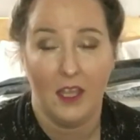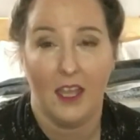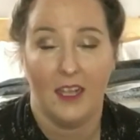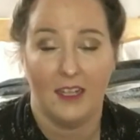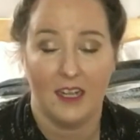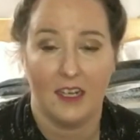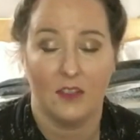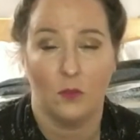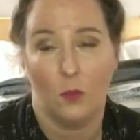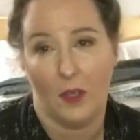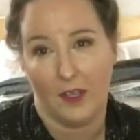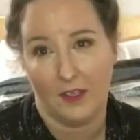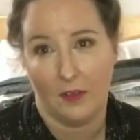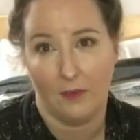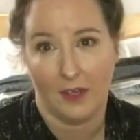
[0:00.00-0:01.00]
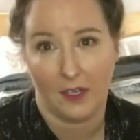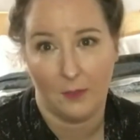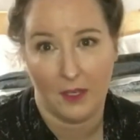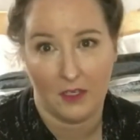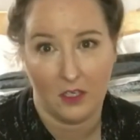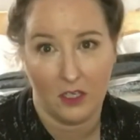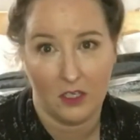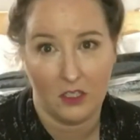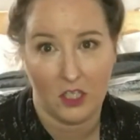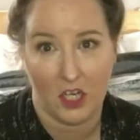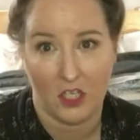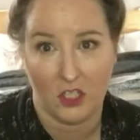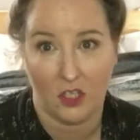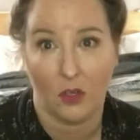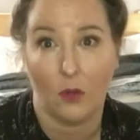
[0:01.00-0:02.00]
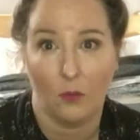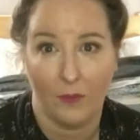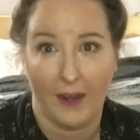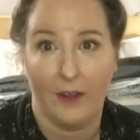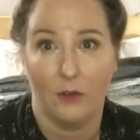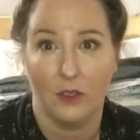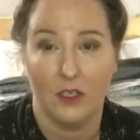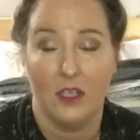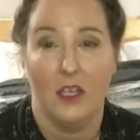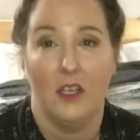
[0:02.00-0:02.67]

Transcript: and that is why they recommend changing around